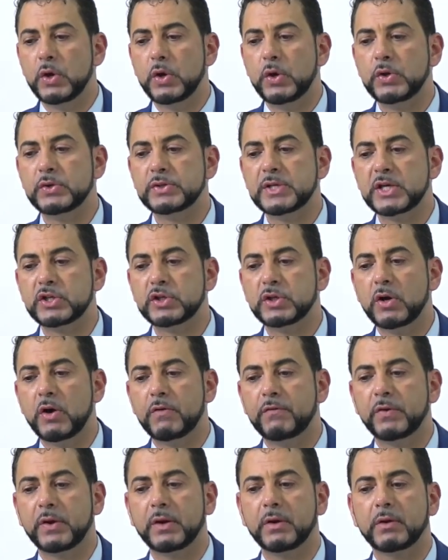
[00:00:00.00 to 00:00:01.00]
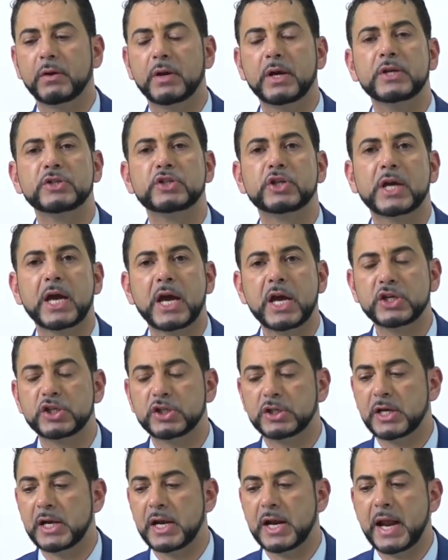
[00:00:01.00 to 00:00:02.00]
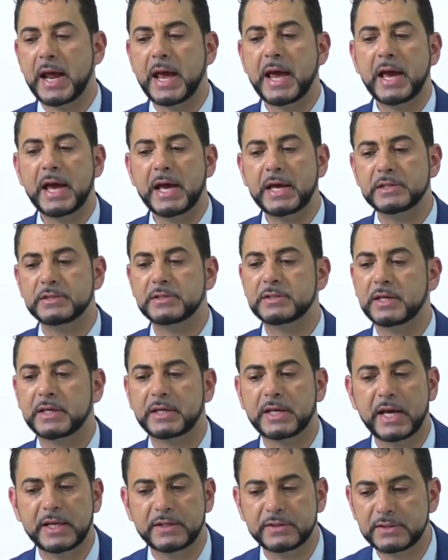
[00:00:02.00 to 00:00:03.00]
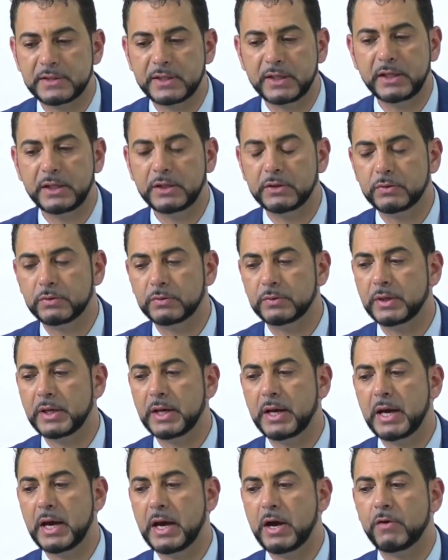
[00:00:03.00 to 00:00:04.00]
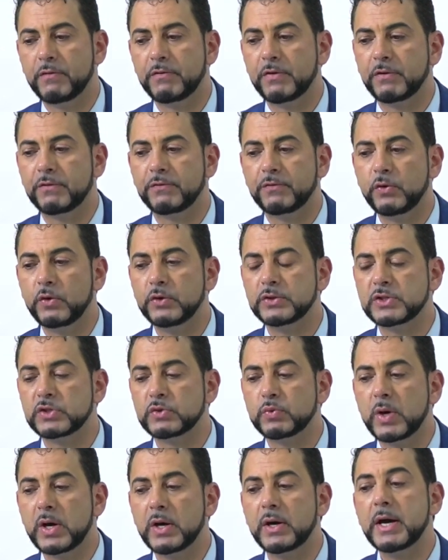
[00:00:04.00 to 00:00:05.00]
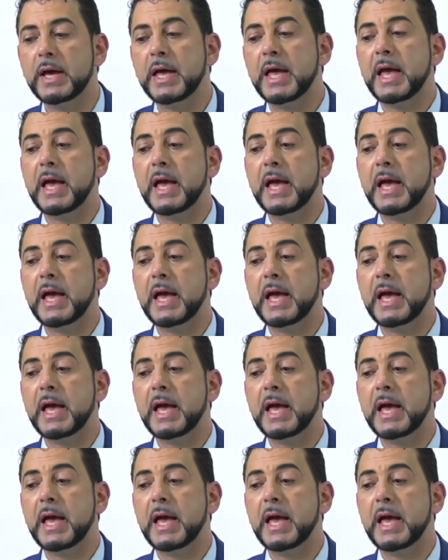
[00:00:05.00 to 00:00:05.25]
who's actually offering education and has a canteen or offering foods as well,